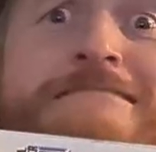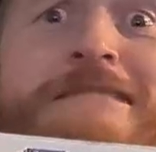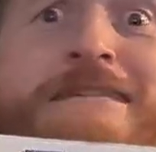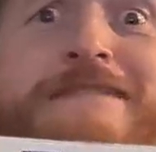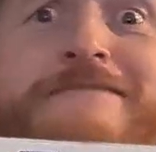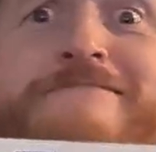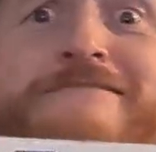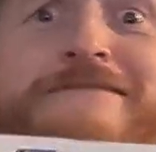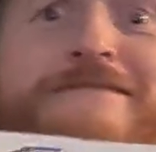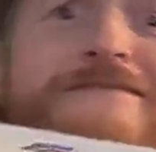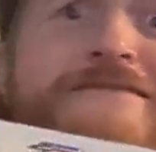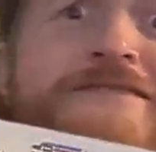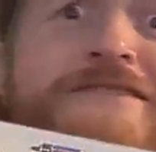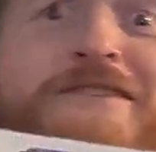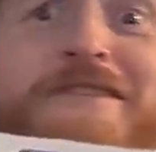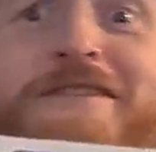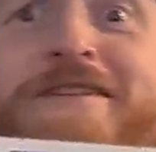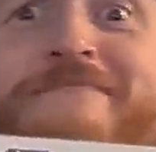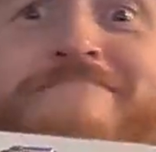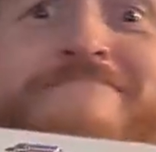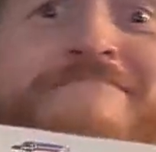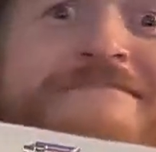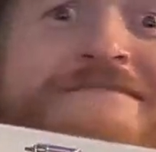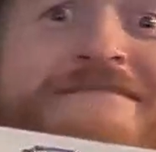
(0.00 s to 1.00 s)
Oh, I've got
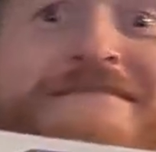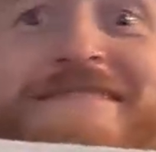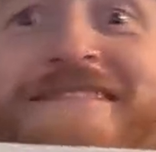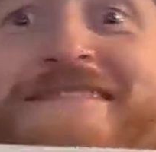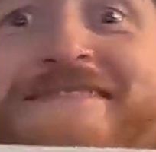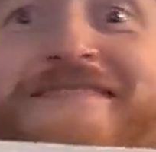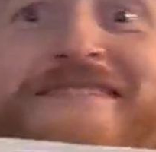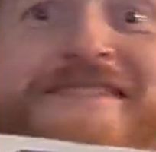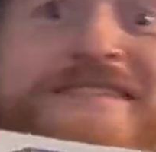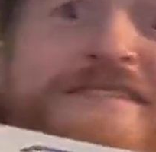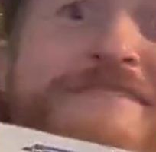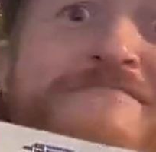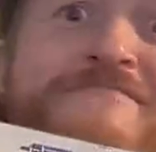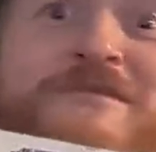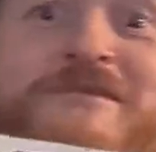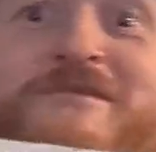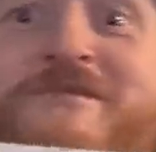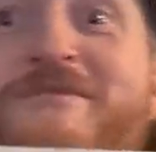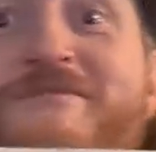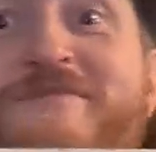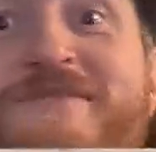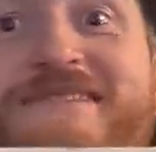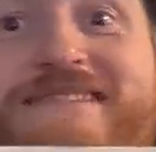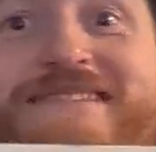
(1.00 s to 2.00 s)
them
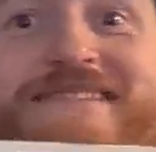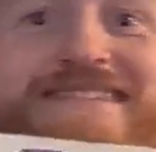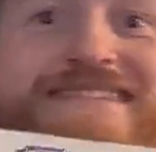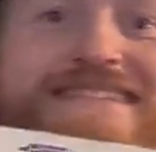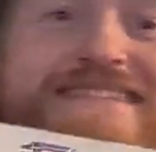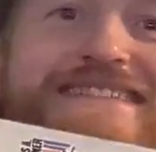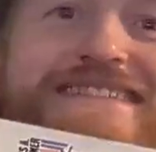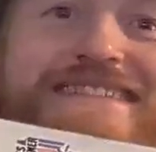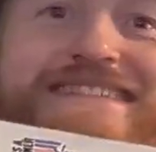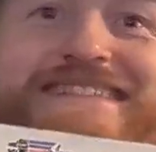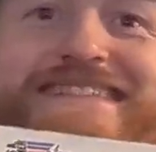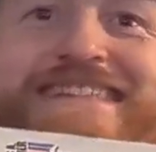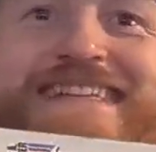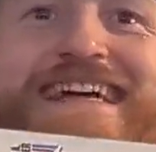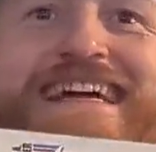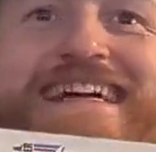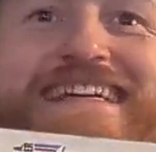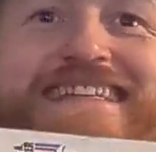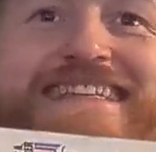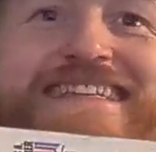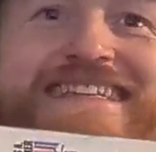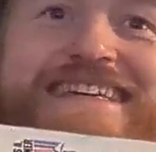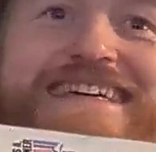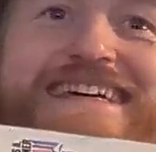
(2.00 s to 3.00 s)
all.
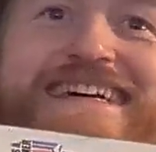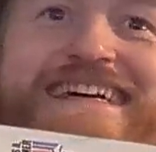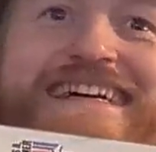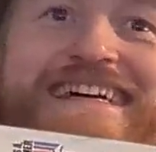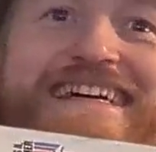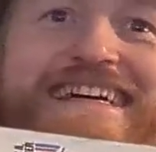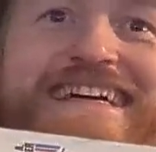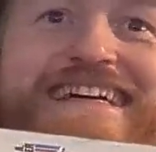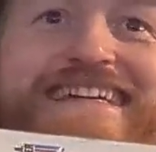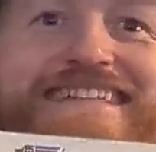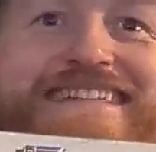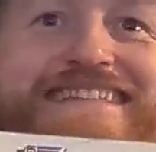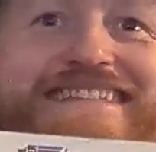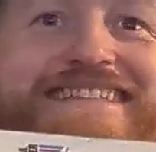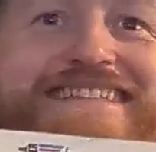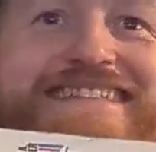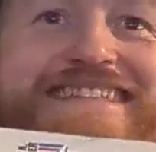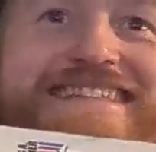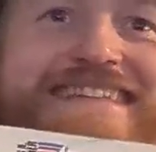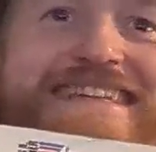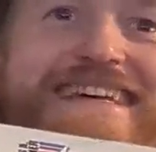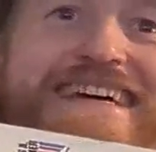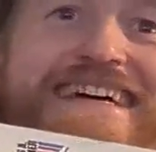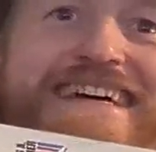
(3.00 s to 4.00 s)
Next tag
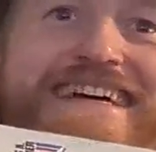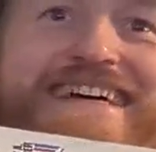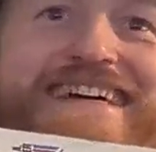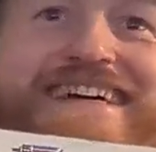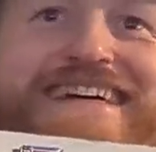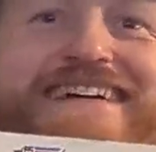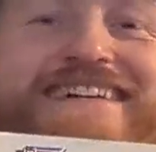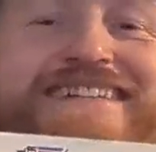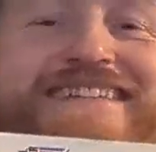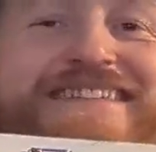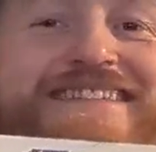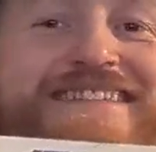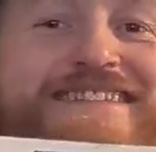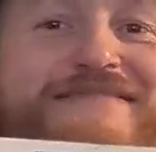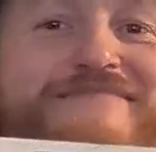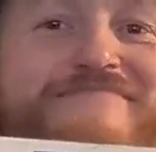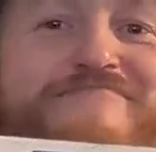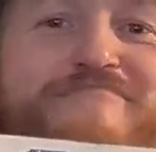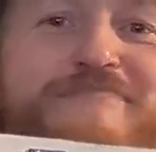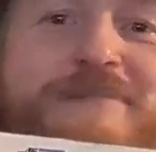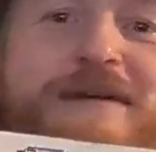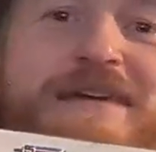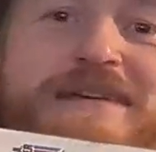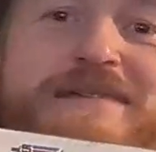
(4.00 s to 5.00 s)

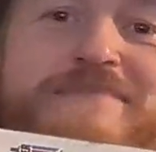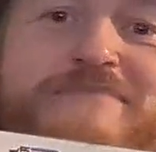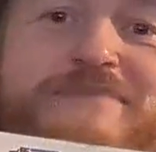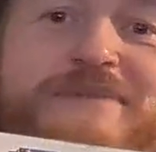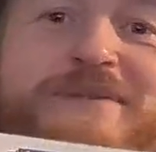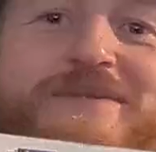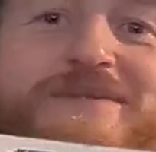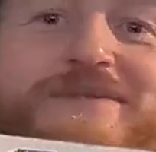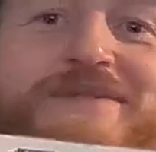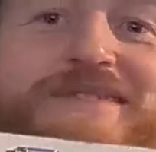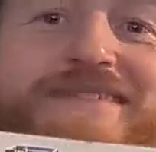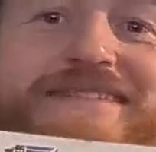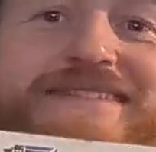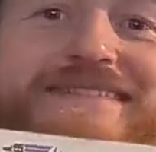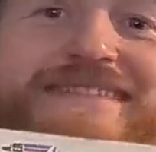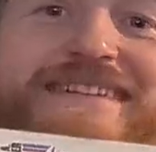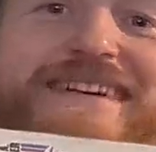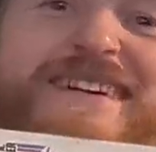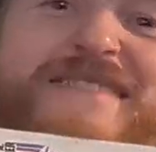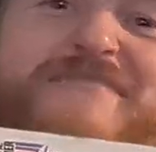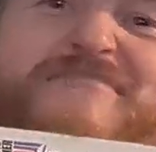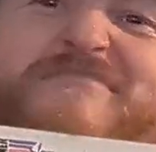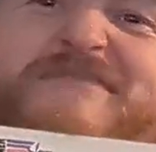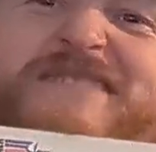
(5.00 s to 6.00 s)
some people.
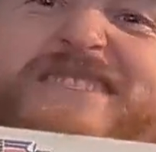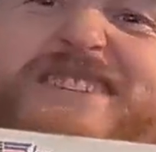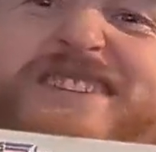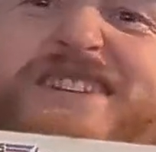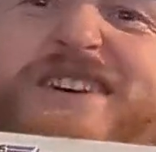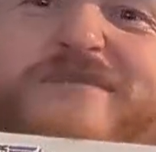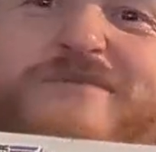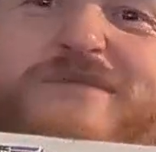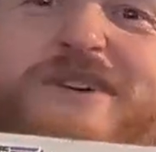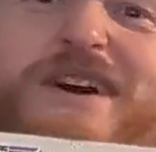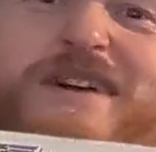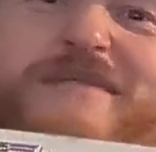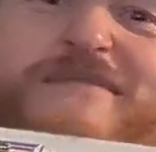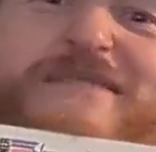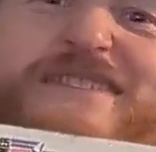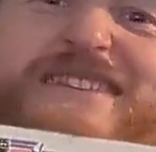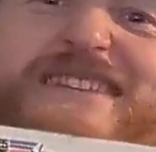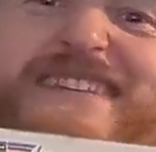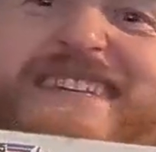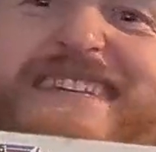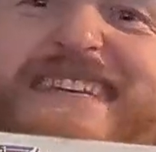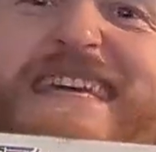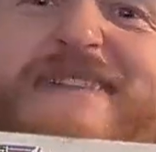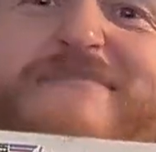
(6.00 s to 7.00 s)
Oh, do you know what? I'm going to
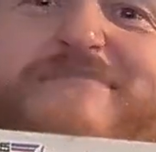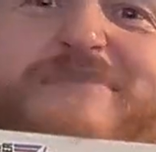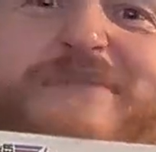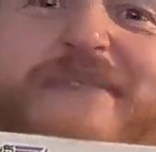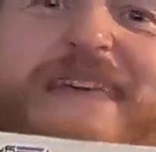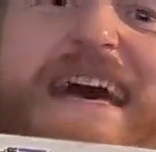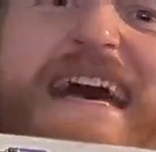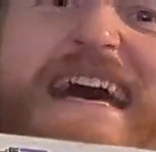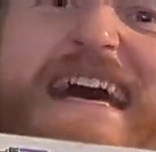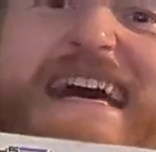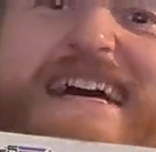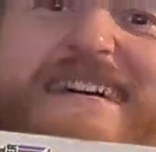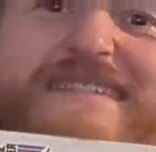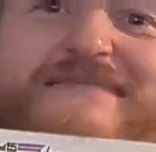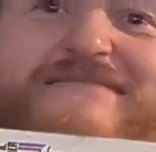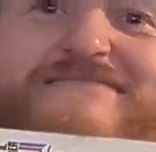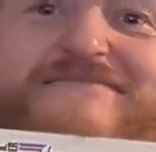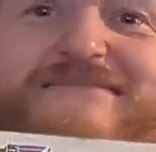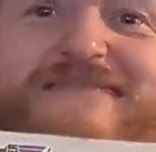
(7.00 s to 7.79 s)
skip that.